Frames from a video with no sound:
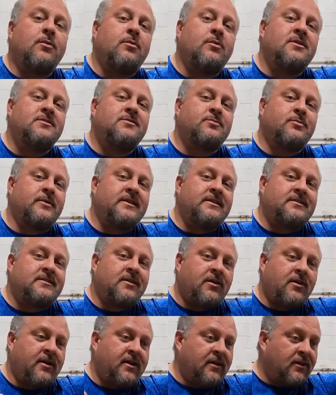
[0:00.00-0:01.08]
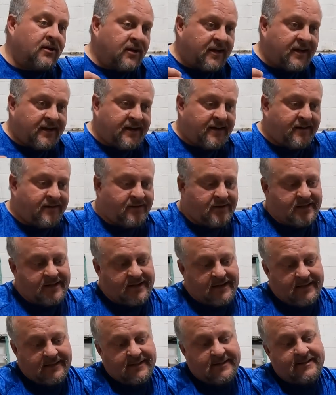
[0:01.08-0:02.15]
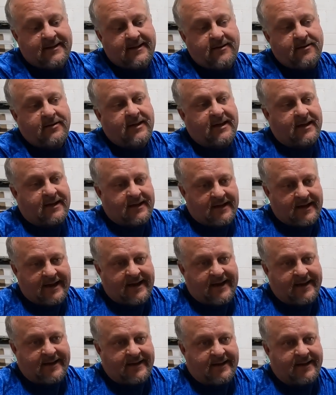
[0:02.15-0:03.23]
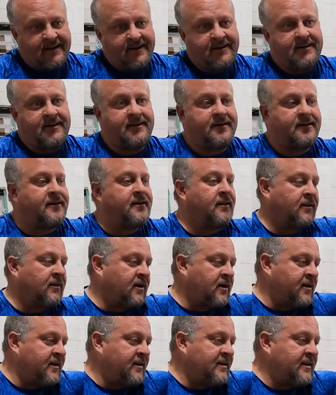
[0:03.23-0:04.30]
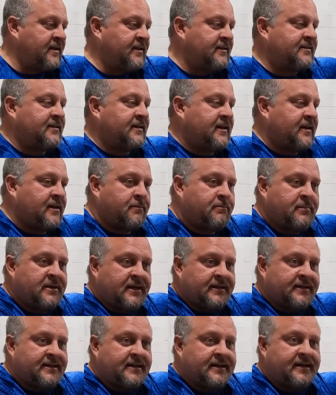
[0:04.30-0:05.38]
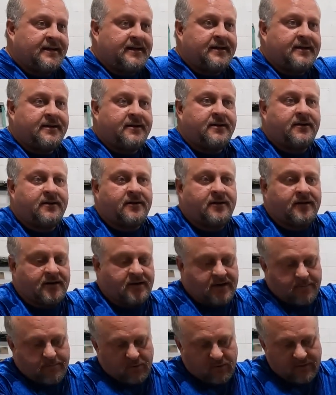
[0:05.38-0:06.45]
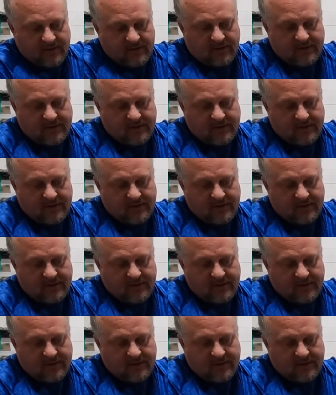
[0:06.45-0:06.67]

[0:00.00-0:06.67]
once we started looking at everything, the tailgate had a lot of dents. It had a big dent here, a couple little